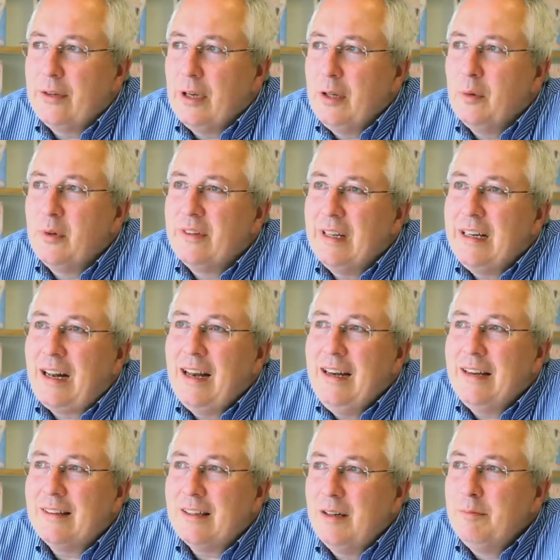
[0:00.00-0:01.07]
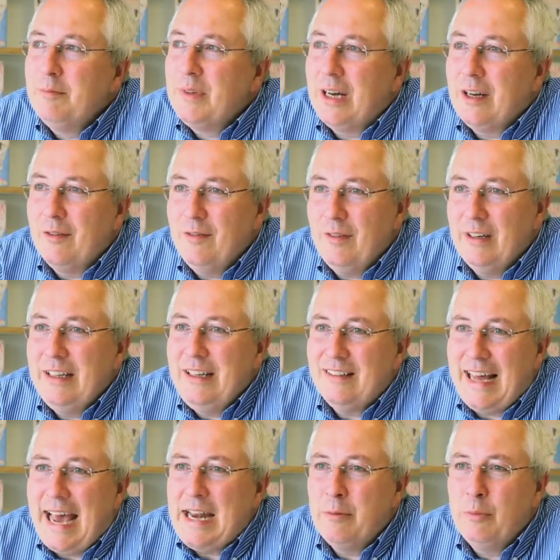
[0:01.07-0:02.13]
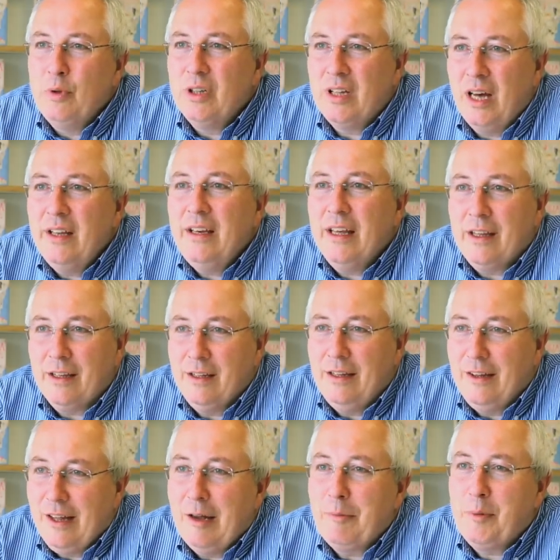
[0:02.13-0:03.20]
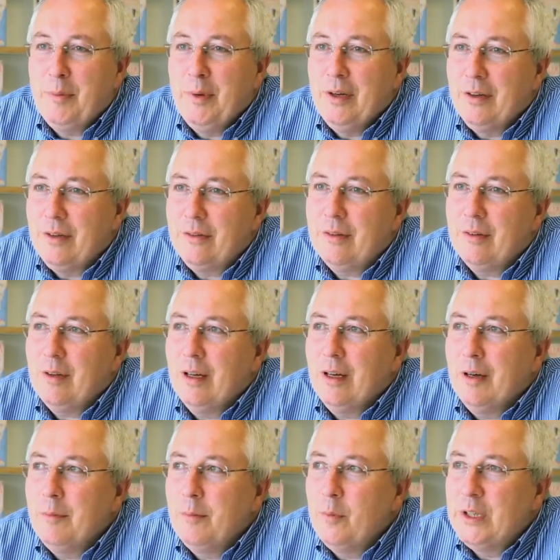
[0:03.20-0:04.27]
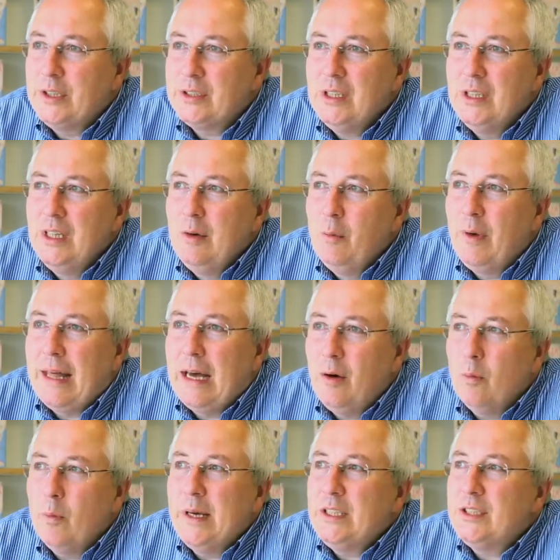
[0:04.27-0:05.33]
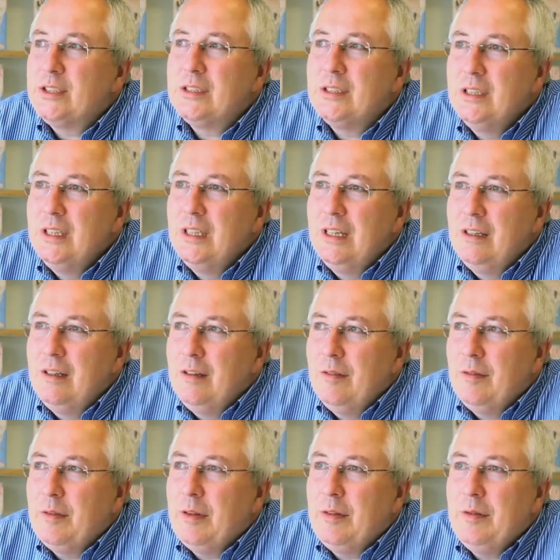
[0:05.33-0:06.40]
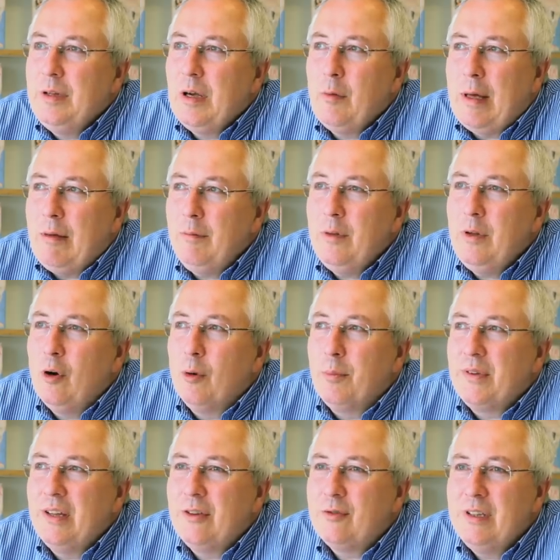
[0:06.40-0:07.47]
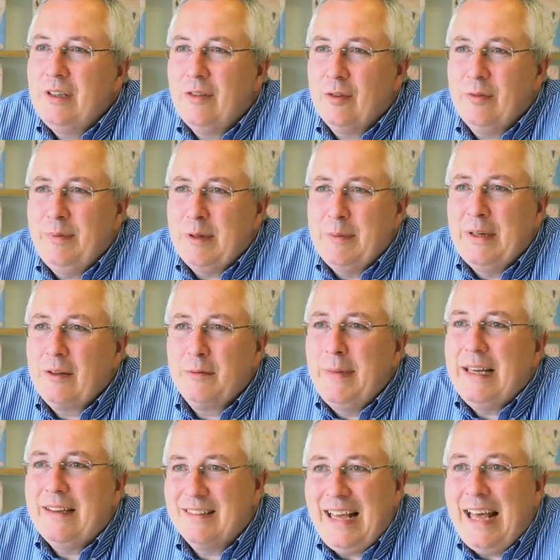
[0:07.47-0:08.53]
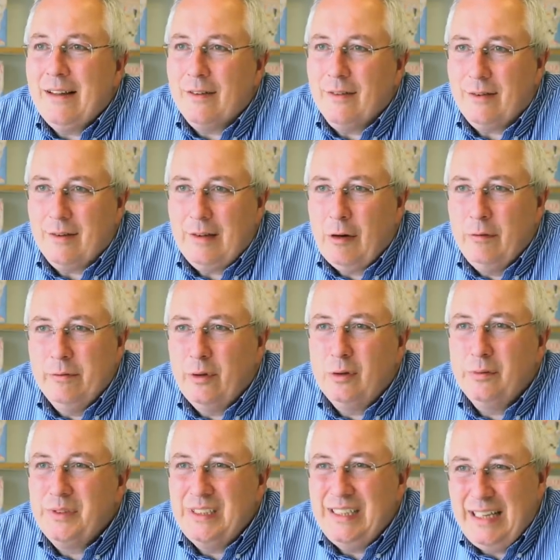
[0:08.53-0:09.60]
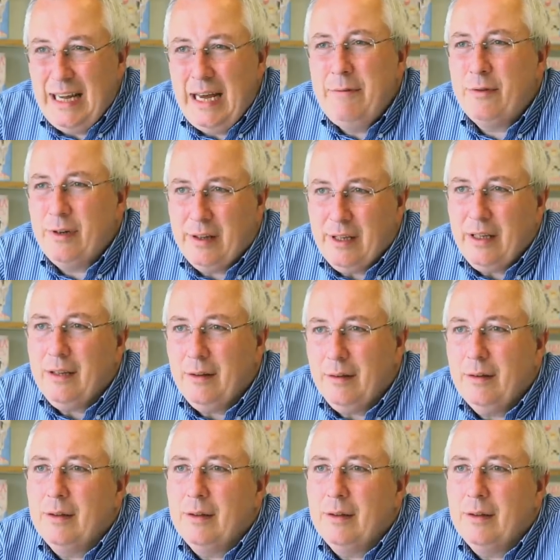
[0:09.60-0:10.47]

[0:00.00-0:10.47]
so there was clearly some kind of at least animal cunning in the Habsburgs, which without which, you know, Europe's history simply doesn't make sense. They're involved in everything.